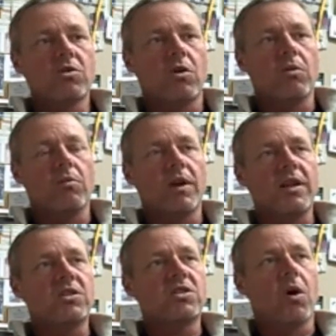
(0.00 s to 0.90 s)
So
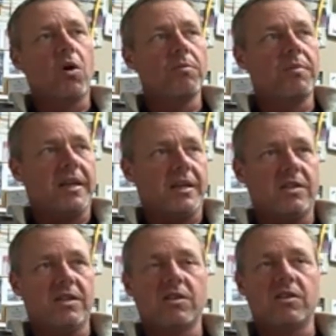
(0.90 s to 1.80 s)
what he's told me
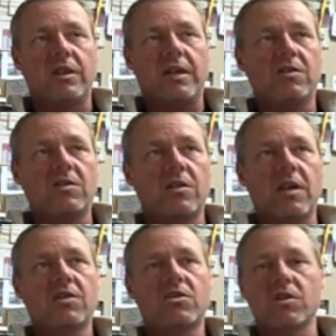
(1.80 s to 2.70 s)
is, he says
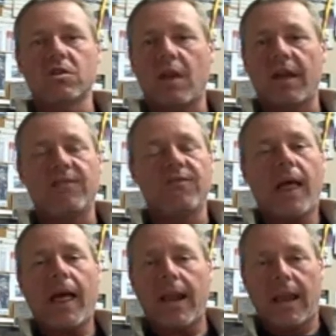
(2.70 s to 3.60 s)
it's just like
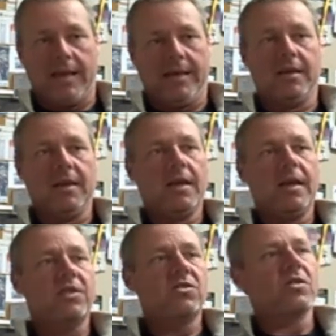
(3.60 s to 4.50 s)
flatlined.
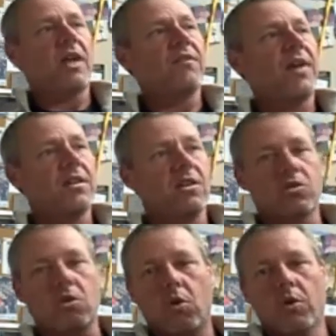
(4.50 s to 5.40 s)
He says, I've got
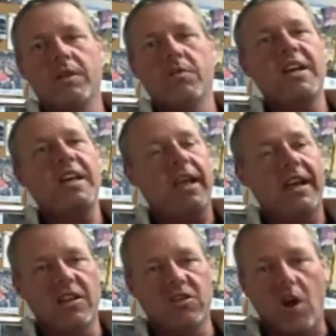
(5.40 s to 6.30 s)
this chlorine reading,
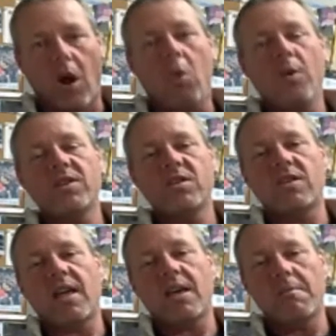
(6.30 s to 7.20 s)
and it is always the
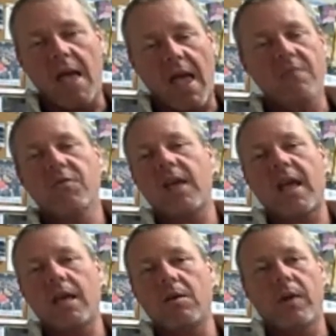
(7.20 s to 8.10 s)
same every
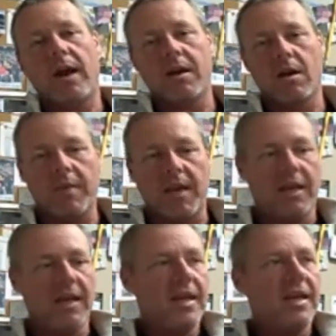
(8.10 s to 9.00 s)
day when I come
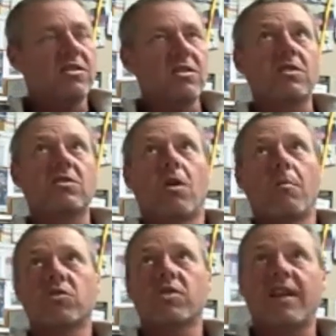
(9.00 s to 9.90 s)
in. He says it's
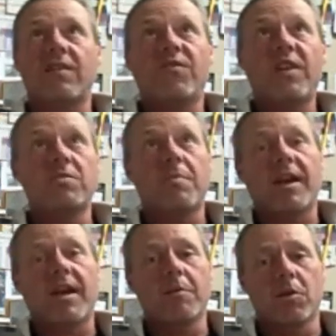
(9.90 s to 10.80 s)
almost like it fixed
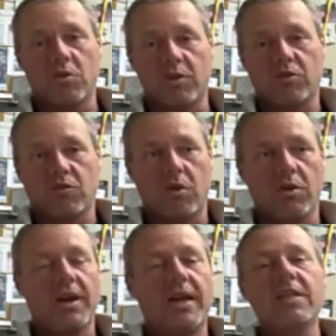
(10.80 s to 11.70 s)
my chemical
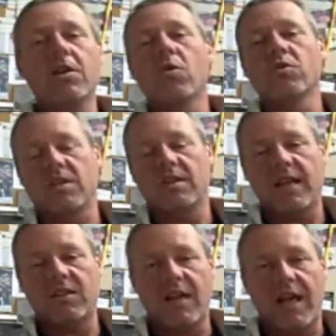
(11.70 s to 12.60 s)
controller, and he knows that
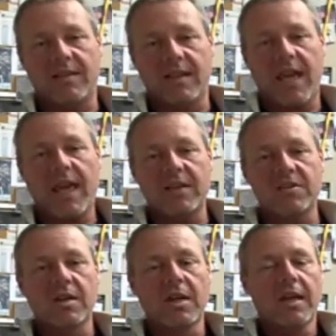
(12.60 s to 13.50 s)
that's not the
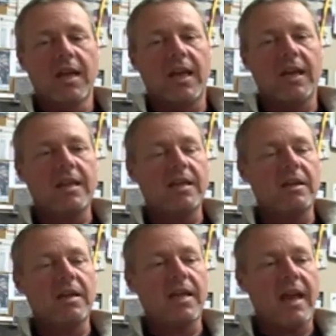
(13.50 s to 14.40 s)
case. And
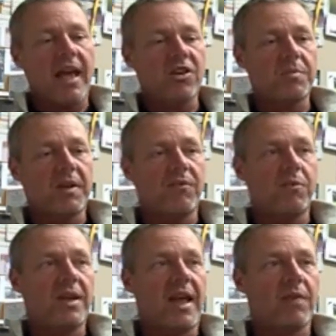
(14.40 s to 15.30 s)
he had asked me
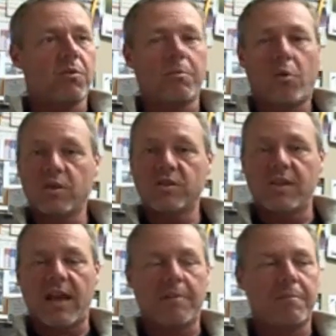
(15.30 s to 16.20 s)
if we'd had reports
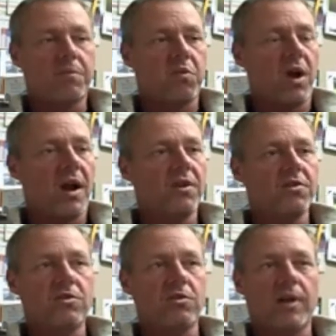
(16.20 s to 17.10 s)
of that
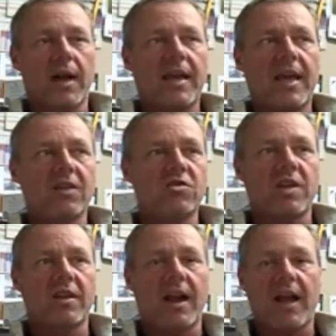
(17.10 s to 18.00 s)
prior to, and I can't
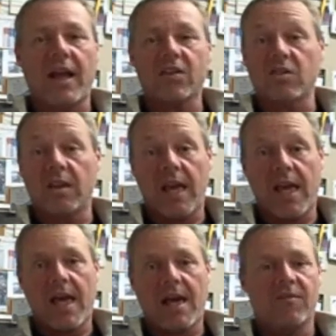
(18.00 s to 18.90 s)
say that I actually
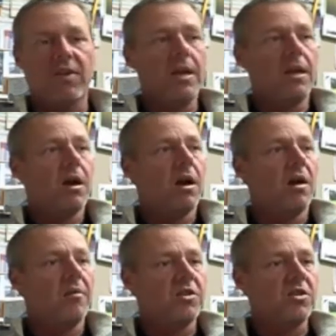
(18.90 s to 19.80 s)
have.
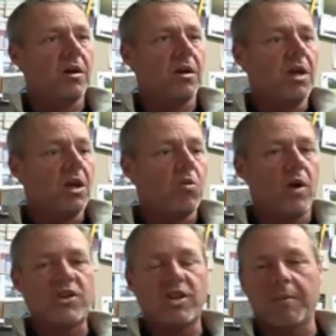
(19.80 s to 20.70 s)
It's a
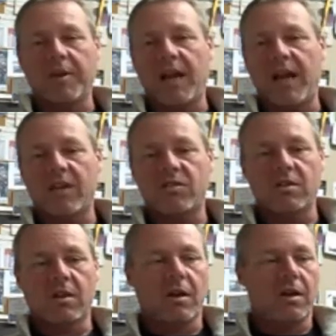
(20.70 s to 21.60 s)
question I'm going to
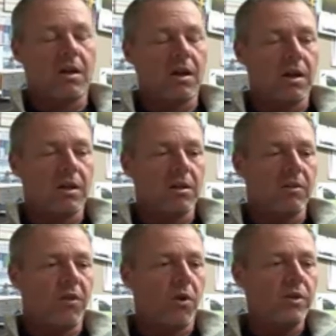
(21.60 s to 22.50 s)
ask the
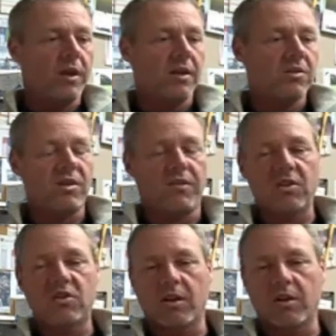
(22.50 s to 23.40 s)
Livonia
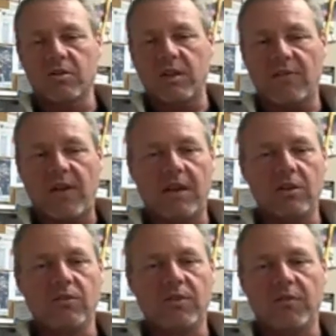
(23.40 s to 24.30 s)
Civic Center, because they've
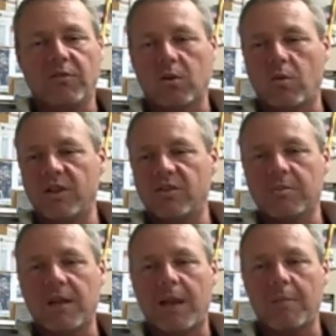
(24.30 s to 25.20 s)
had UV for quite
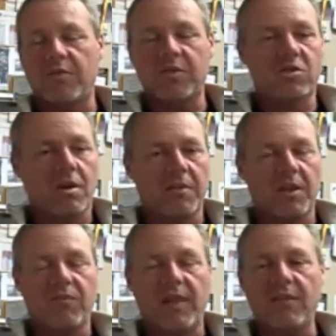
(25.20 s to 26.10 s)
some time, if it's something
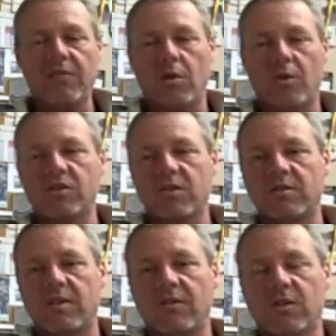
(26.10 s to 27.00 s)
that they've noticed
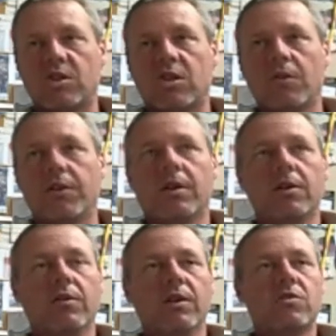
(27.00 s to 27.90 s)
since they've installed
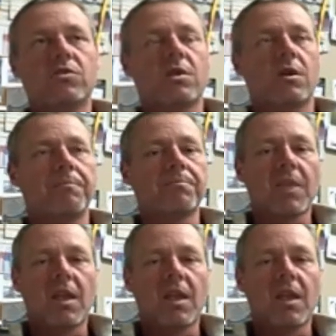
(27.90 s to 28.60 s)
their units. So.